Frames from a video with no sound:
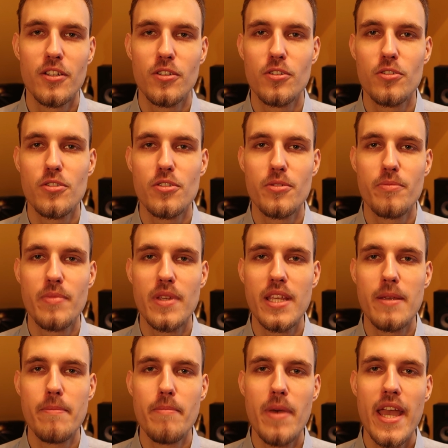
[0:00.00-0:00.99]
could be
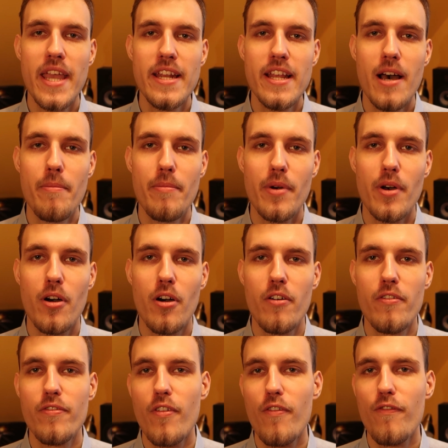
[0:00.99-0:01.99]
made up
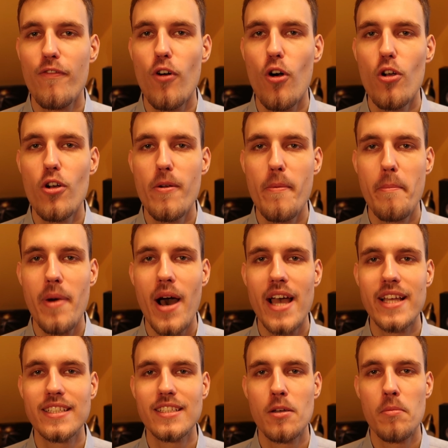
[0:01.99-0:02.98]
of
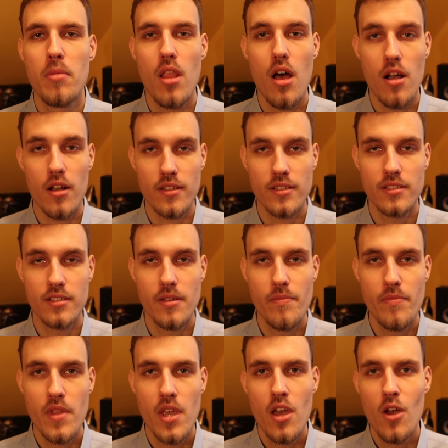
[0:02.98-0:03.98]
4-byte blocks.
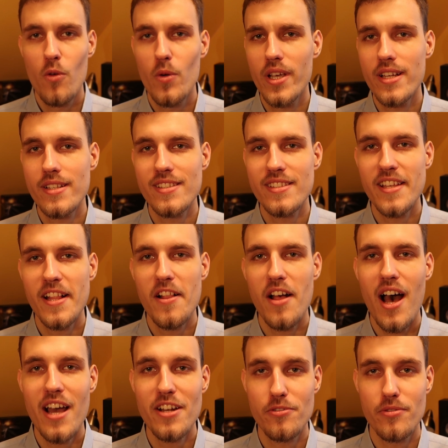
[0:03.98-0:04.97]
We can still
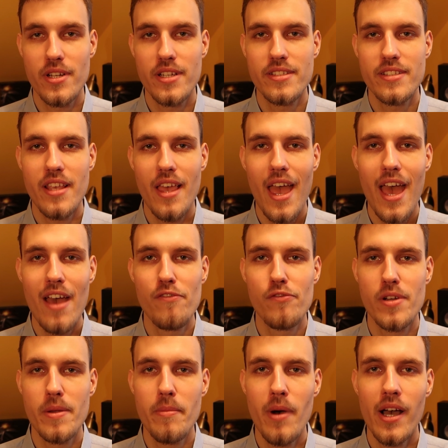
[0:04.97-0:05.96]
address
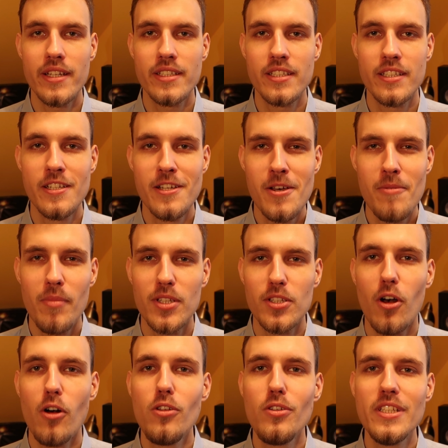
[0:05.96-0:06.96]
every byte, but
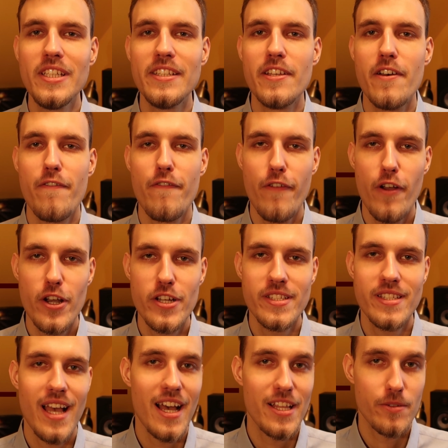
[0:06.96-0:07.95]
only the first
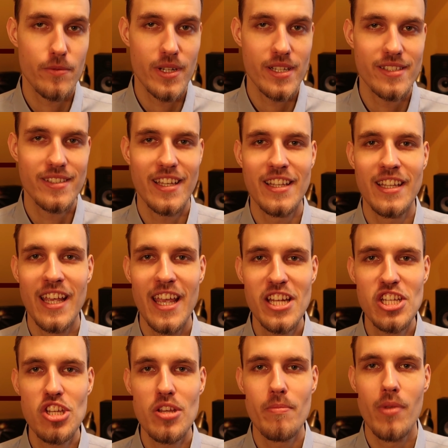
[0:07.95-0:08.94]
address in
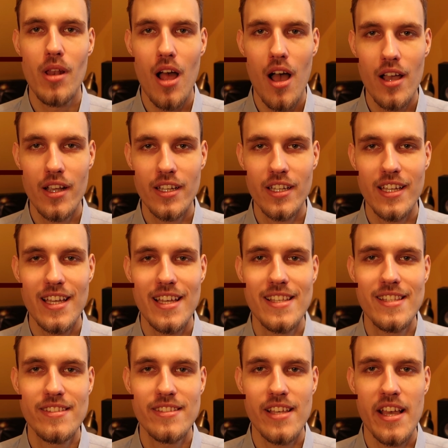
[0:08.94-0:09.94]
each block is
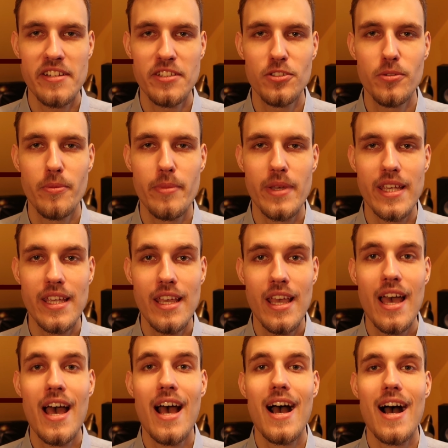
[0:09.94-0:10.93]
said to be
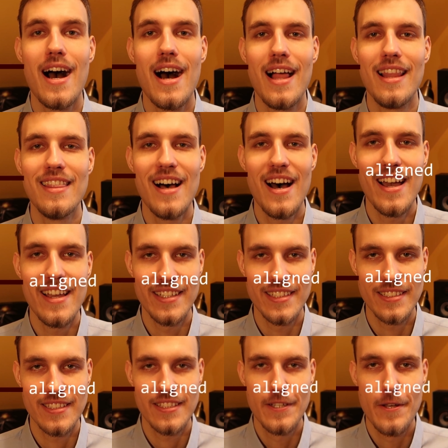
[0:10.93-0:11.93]

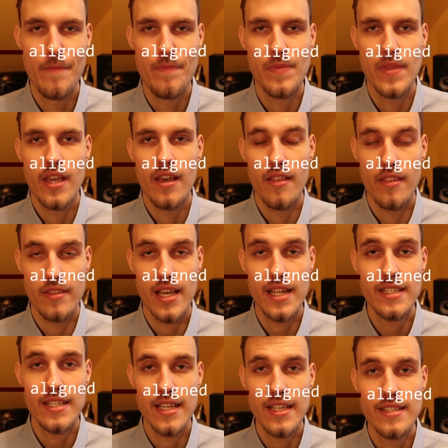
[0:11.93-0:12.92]
aligned.
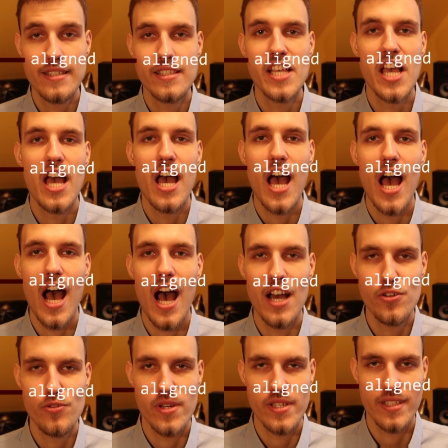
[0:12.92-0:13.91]
That is
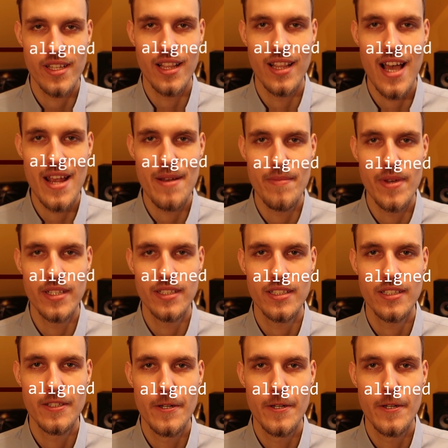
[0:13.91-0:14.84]
address alignment.